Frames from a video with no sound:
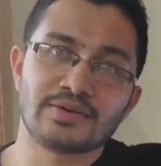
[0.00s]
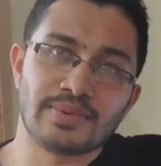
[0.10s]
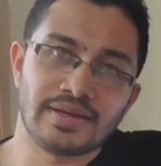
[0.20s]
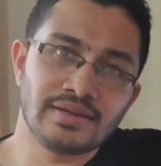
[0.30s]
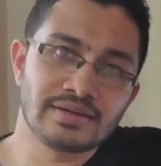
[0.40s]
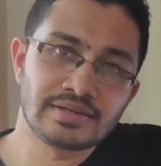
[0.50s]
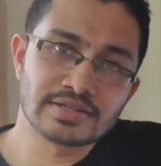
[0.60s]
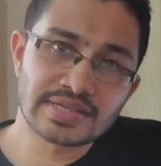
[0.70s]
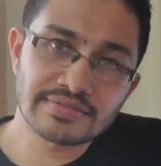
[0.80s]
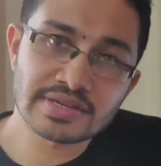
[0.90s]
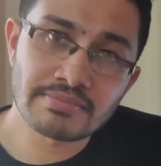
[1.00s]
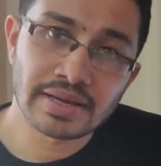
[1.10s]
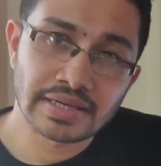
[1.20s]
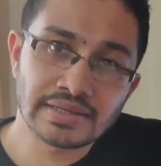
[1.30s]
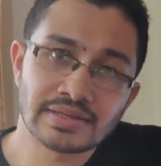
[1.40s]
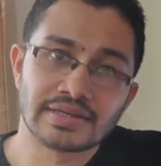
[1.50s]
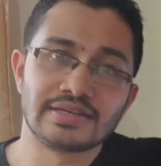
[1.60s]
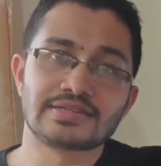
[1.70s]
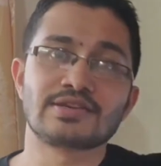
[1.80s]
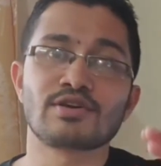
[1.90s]
third way to save some money
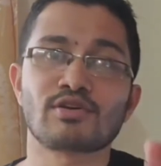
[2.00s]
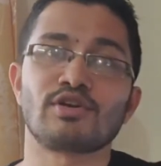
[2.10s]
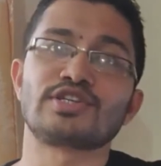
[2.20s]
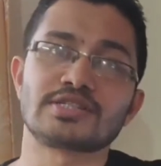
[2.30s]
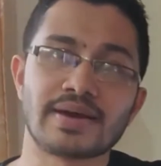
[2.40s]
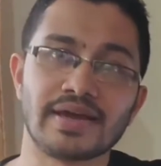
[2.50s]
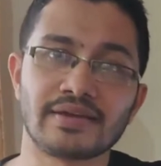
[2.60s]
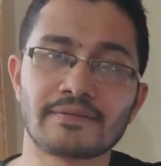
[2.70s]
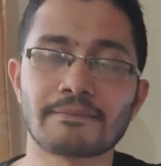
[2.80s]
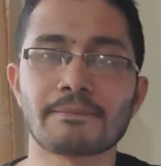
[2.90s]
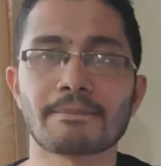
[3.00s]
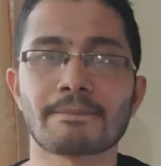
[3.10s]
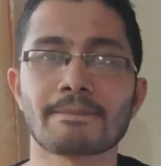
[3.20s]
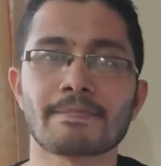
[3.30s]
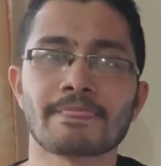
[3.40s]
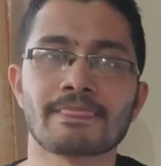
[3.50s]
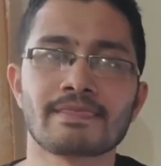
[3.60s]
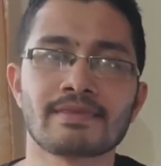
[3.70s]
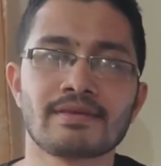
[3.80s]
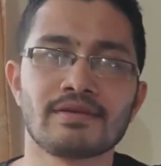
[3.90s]
is conscious buying.
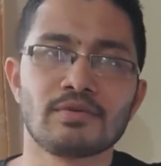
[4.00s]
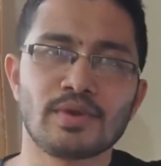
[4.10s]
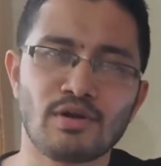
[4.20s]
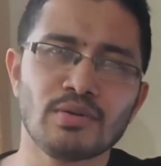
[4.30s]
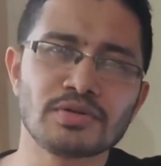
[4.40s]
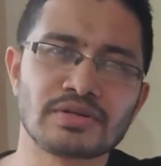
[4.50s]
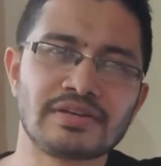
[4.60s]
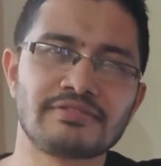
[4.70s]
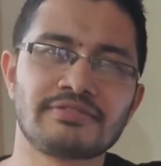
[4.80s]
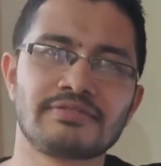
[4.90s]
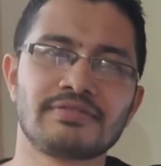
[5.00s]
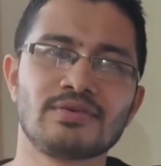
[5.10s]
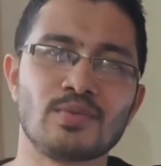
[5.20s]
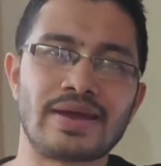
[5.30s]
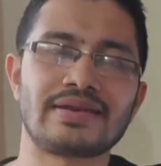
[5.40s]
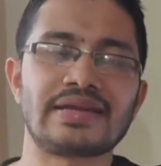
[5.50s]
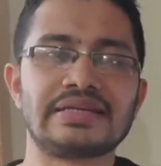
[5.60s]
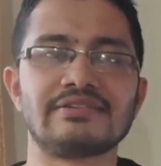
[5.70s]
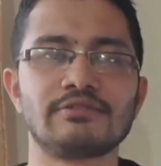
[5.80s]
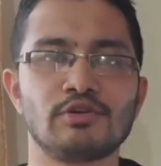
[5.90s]
We all want to live well
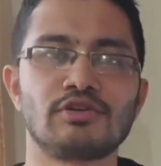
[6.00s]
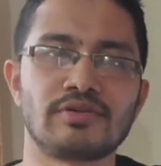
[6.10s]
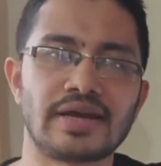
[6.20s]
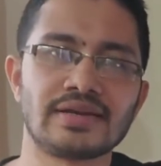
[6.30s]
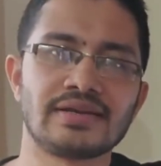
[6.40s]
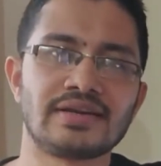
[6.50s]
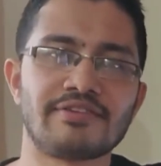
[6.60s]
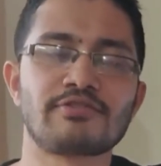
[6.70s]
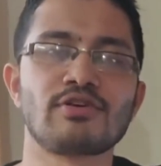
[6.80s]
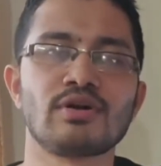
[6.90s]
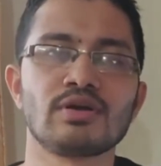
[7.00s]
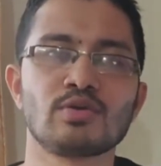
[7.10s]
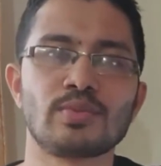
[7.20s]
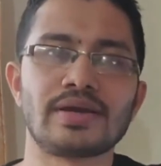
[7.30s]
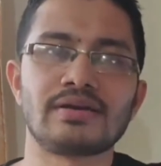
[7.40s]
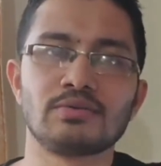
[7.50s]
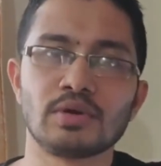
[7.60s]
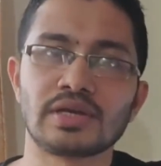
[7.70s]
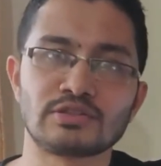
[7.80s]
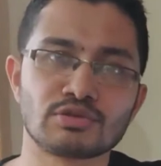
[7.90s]
and live good, right? After all, we are
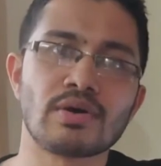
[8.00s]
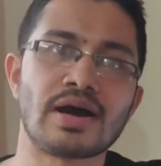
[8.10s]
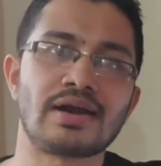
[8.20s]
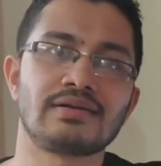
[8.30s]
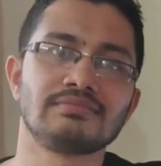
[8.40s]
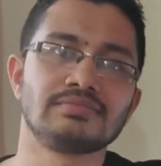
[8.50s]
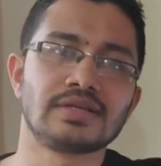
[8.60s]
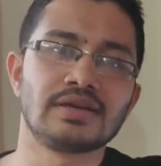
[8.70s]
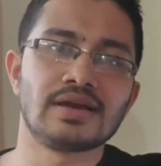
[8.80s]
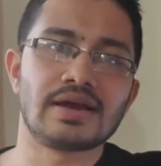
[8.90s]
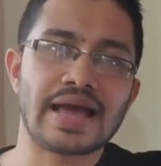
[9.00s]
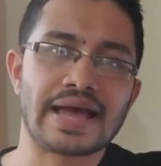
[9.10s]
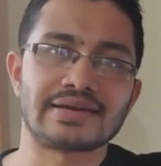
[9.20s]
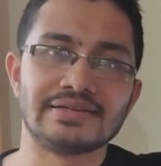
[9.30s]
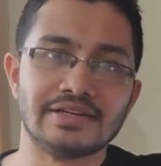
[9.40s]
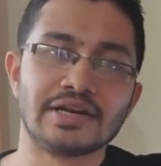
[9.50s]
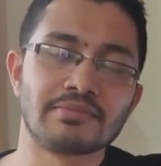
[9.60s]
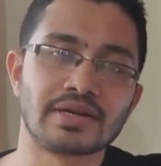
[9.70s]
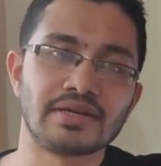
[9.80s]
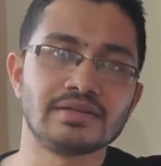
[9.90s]
working so hard and
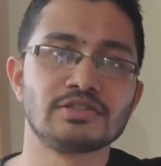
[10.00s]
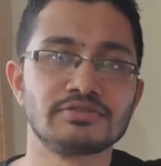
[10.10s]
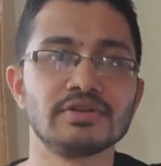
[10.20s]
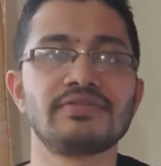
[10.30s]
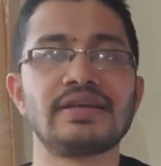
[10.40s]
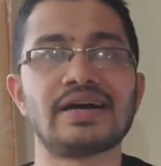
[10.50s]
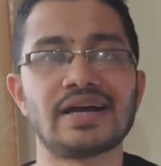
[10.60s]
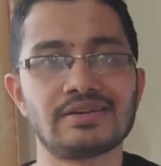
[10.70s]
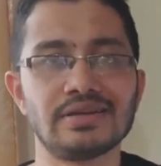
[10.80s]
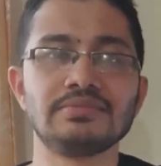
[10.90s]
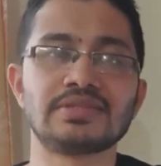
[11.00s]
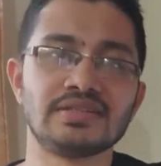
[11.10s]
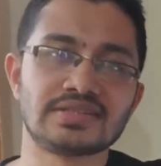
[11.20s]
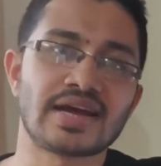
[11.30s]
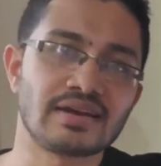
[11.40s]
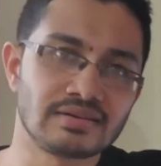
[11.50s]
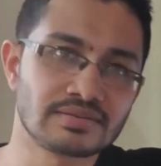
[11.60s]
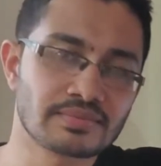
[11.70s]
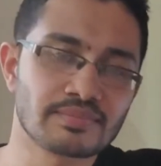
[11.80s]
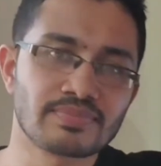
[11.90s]
earning money to fulfill our dreams and desire.